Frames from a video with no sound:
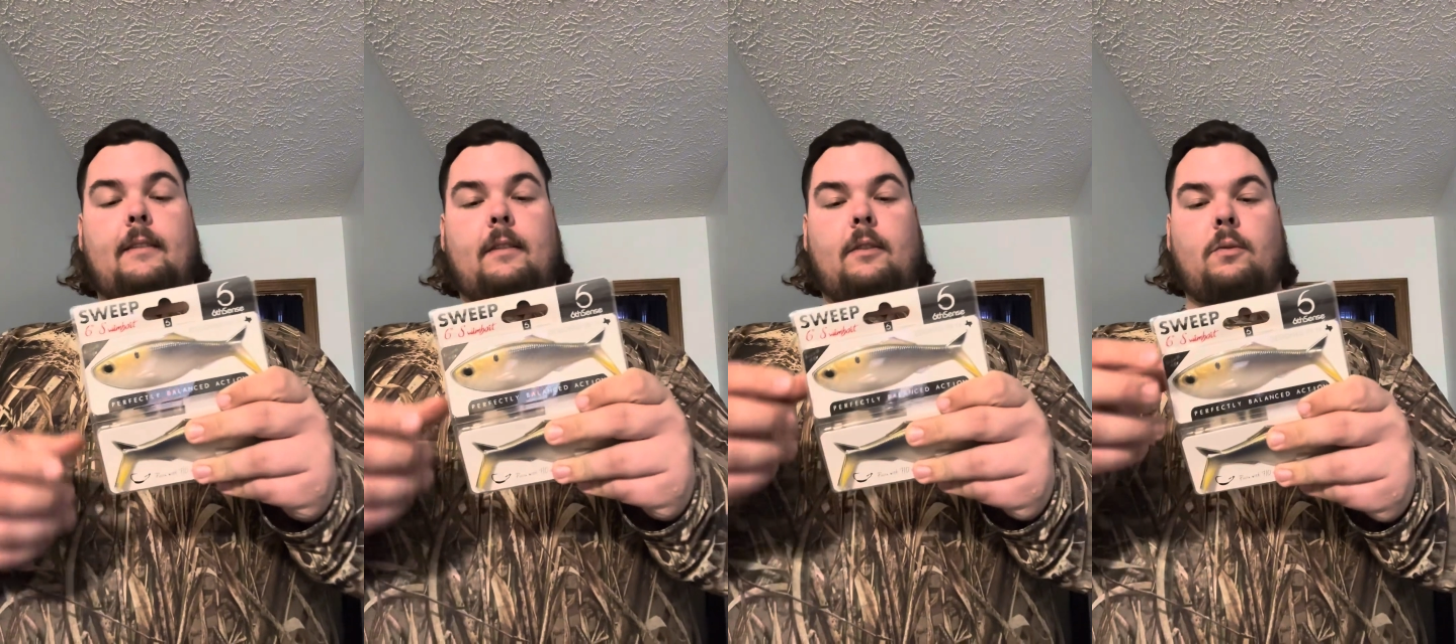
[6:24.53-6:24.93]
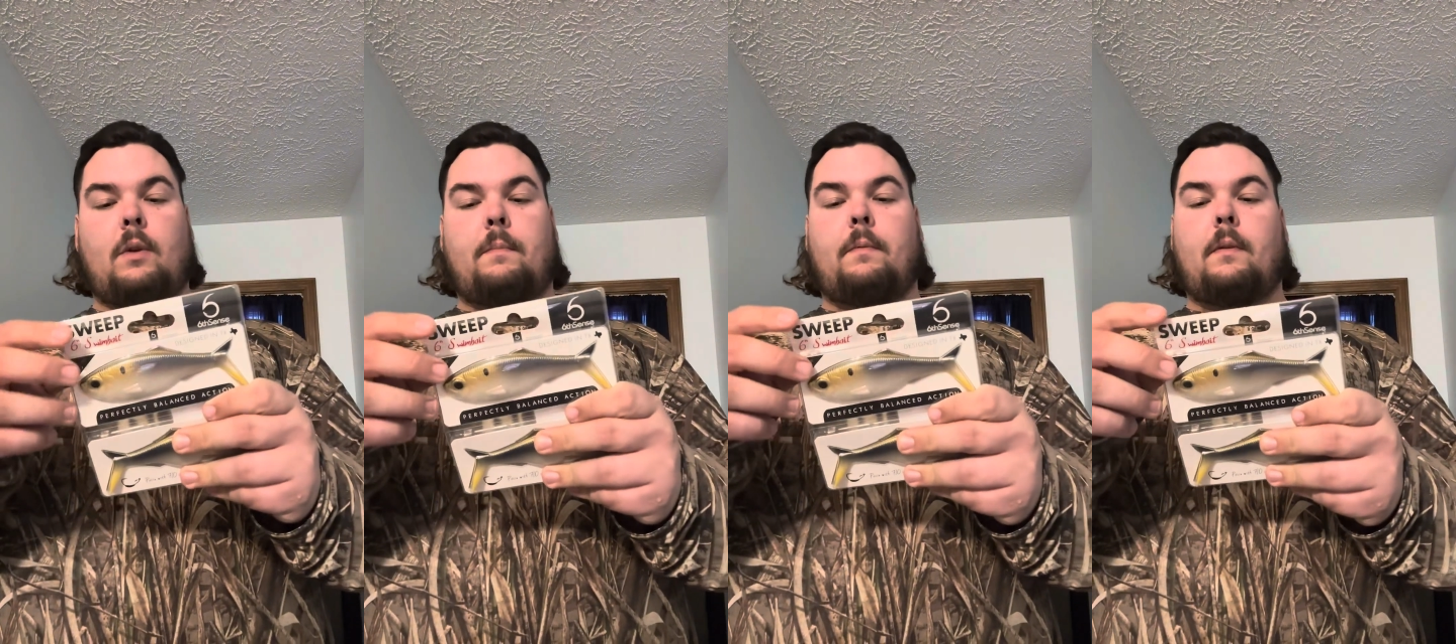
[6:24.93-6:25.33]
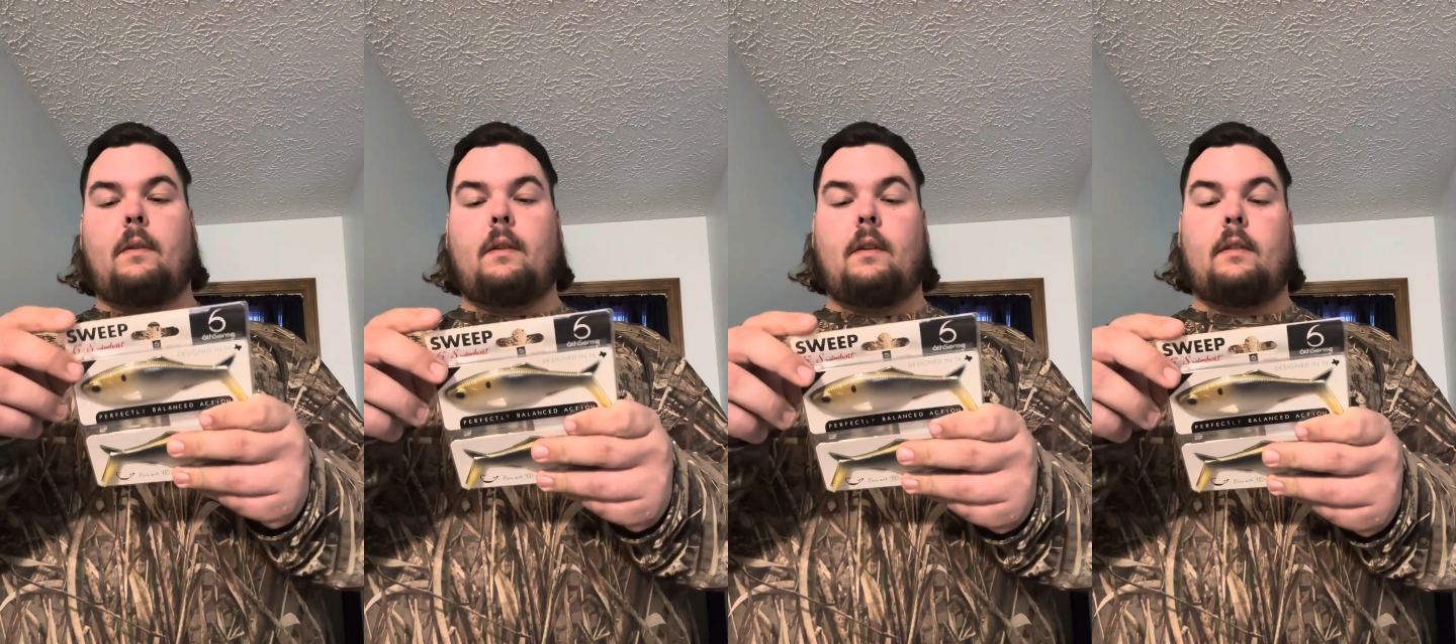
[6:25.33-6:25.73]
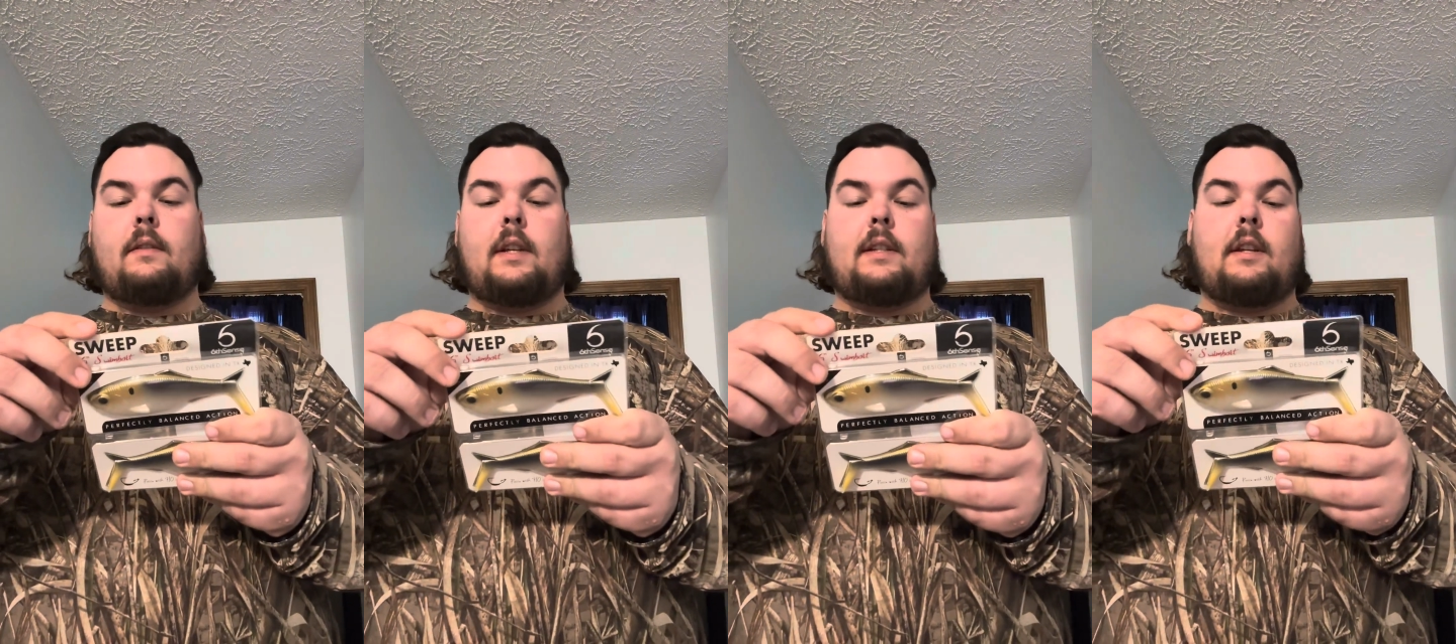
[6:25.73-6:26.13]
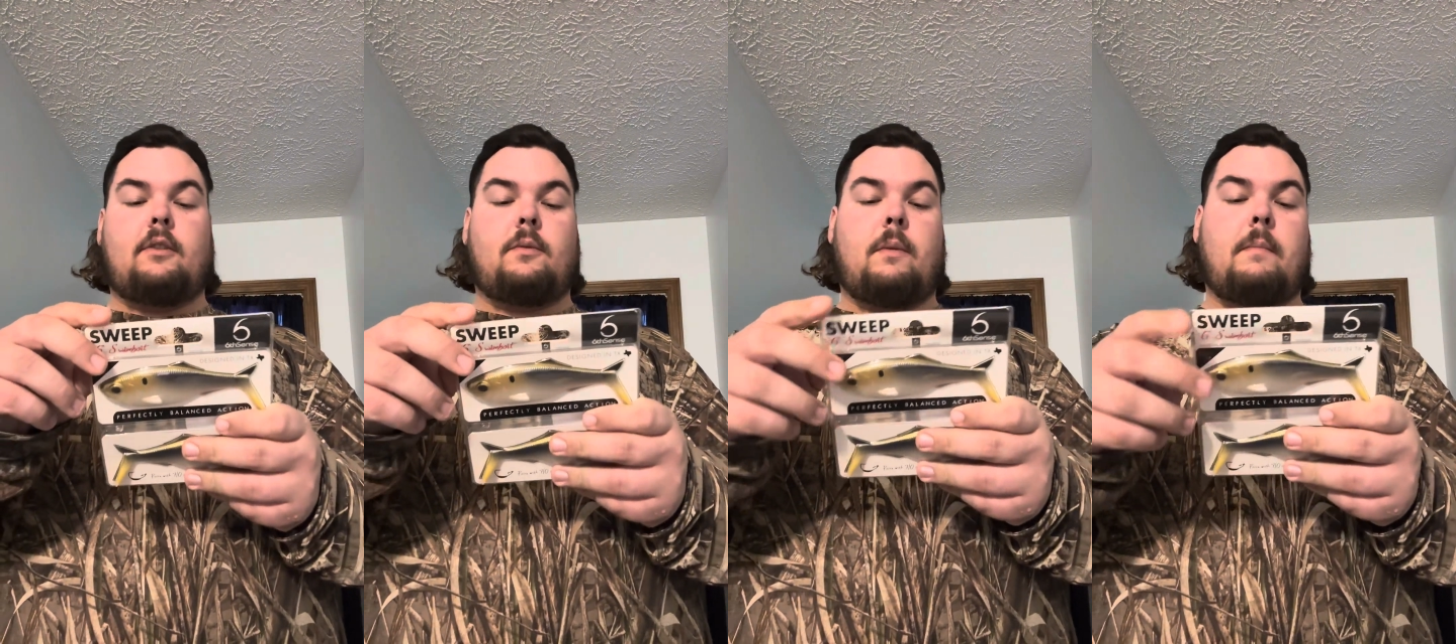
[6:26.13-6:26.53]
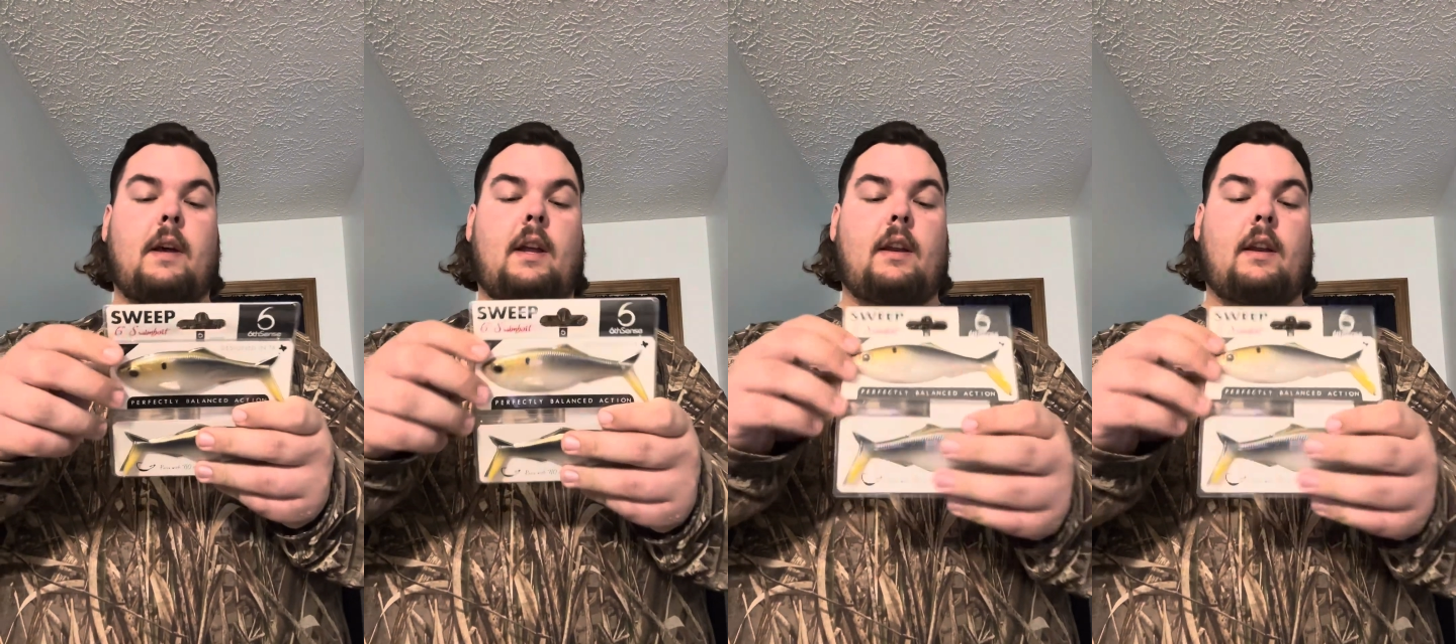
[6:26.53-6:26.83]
sweep, 6-inch swim bait,